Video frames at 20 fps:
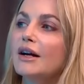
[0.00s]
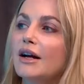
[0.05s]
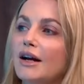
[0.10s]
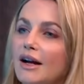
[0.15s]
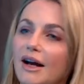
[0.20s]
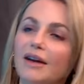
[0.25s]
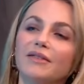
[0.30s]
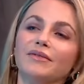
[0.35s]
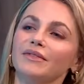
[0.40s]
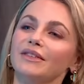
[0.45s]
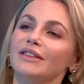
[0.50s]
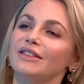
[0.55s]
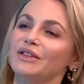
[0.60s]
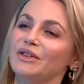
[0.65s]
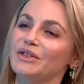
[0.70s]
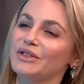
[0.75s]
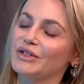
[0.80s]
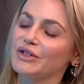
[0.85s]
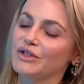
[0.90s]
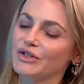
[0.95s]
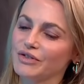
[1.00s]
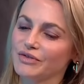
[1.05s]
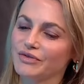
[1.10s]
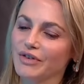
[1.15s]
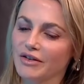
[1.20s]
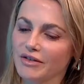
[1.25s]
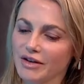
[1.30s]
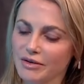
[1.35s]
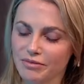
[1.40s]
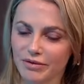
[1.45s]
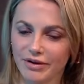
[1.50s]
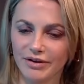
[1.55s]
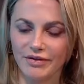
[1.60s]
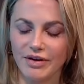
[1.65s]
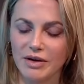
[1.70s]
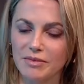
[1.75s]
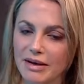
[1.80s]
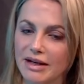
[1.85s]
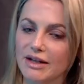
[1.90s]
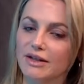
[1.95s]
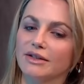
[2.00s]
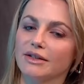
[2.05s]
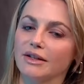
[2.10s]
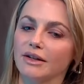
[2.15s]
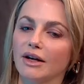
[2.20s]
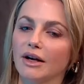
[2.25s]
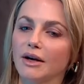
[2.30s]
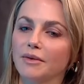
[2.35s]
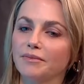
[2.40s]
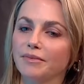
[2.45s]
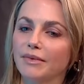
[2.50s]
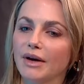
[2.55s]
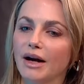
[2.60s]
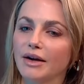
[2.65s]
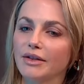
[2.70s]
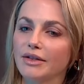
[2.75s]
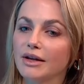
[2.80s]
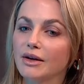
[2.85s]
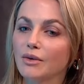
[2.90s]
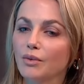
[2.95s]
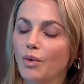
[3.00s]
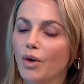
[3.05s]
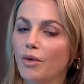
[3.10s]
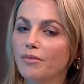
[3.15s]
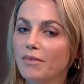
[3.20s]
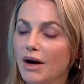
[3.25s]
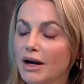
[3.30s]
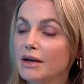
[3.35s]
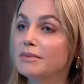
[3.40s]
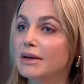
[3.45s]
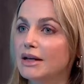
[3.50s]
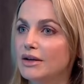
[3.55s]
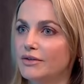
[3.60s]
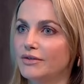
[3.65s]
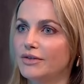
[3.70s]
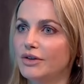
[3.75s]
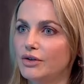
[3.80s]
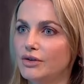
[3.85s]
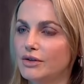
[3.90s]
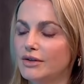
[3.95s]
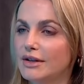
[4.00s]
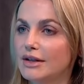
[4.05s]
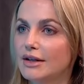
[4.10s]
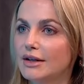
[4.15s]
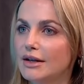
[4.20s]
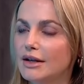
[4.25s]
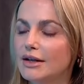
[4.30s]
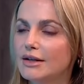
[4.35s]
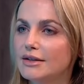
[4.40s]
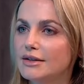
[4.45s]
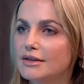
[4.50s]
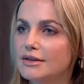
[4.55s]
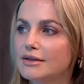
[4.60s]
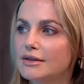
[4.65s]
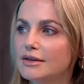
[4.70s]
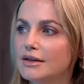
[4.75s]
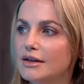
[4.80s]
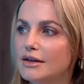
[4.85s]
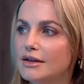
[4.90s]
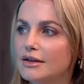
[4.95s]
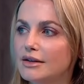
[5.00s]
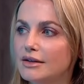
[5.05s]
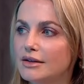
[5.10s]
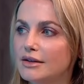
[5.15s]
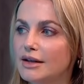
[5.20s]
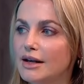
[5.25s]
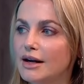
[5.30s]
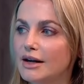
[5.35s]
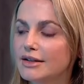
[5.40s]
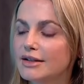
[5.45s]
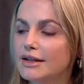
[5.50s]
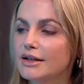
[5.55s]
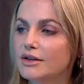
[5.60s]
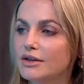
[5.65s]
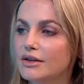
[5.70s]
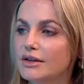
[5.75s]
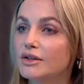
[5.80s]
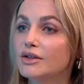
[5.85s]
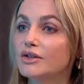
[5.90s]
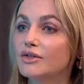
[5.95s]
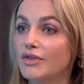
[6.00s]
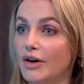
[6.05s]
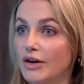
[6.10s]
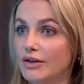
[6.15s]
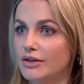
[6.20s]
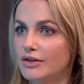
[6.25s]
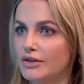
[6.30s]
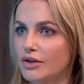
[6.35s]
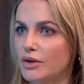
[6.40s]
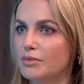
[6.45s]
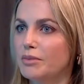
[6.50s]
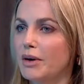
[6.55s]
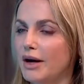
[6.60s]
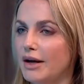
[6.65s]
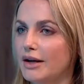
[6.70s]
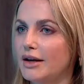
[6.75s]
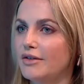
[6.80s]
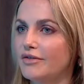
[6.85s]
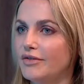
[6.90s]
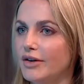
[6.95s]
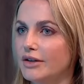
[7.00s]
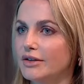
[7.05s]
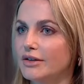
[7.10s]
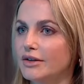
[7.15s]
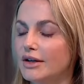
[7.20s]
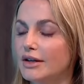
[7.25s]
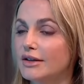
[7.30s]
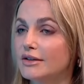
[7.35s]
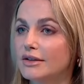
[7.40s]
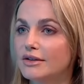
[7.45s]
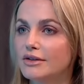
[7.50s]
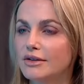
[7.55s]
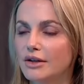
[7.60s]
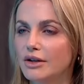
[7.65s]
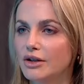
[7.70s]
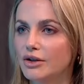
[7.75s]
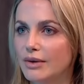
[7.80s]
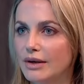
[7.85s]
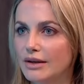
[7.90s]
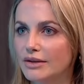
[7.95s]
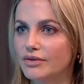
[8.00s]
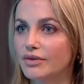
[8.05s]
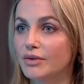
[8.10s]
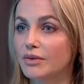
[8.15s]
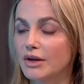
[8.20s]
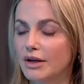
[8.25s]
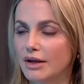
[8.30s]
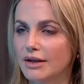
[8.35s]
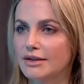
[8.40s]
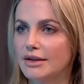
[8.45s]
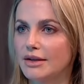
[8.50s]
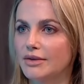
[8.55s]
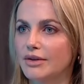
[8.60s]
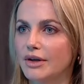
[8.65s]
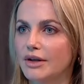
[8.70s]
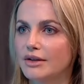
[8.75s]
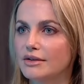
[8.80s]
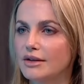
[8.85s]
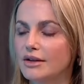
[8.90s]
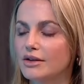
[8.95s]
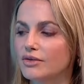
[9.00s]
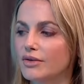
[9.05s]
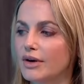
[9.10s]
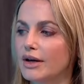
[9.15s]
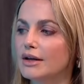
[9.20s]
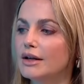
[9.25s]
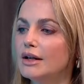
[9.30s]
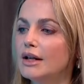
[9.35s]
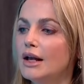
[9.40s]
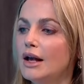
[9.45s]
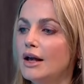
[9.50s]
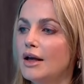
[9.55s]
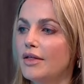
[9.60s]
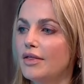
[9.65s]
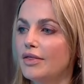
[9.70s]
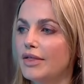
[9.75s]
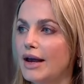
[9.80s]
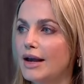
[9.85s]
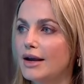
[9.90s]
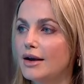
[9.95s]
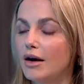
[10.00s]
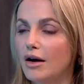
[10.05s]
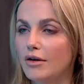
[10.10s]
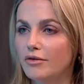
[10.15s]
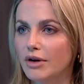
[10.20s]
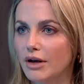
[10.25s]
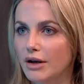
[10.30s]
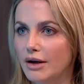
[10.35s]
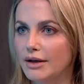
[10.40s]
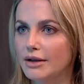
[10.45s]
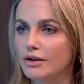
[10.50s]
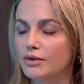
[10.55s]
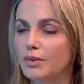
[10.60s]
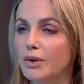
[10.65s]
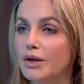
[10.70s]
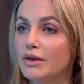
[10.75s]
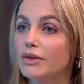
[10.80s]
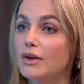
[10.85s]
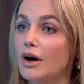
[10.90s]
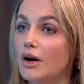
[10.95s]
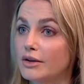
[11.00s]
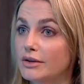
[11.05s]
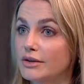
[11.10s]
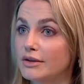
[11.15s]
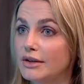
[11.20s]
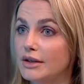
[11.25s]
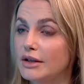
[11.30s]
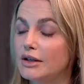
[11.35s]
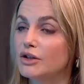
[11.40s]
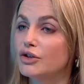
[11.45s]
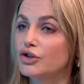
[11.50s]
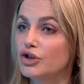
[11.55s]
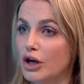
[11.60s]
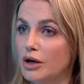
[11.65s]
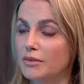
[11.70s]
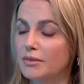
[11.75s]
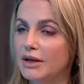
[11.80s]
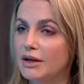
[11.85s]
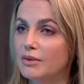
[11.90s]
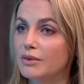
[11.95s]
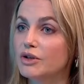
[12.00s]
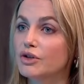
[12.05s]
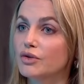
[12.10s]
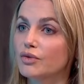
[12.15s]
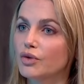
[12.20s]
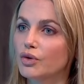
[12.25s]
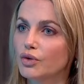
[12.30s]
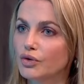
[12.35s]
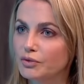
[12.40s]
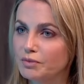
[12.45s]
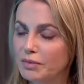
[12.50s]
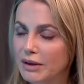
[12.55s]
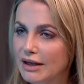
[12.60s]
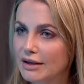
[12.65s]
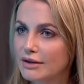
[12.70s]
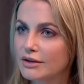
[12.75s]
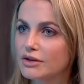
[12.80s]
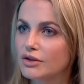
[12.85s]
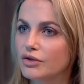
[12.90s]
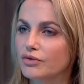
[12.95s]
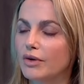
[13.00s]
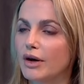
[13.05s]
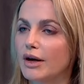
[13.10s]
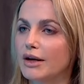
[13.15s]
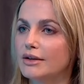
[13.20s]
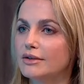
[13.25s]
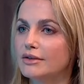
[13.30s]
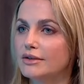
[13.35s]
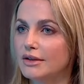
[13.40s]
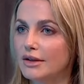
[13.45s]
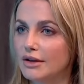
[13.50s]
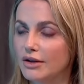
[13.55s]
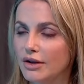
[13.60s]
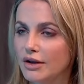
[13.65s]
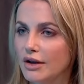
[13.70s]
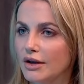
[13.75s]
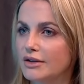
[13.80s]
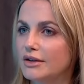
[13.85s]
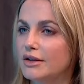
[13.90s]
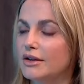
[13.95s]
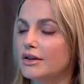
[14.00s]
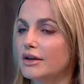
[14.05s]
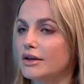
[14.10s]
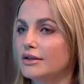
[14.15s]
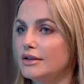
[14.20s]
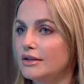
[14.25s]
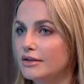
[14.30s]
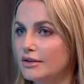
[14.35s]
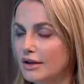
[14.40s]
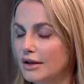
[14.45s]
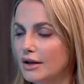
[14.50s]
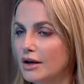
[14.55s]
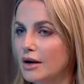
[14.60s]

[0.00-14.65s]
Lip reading: Yes. So just very briefly, because I think what might be confusing is the idea that this fund, so the Pioneer Fund that exists in the US from the 1930s, right? They are aligned with Nazi Germany, which of course begins to rise in the 1930s and then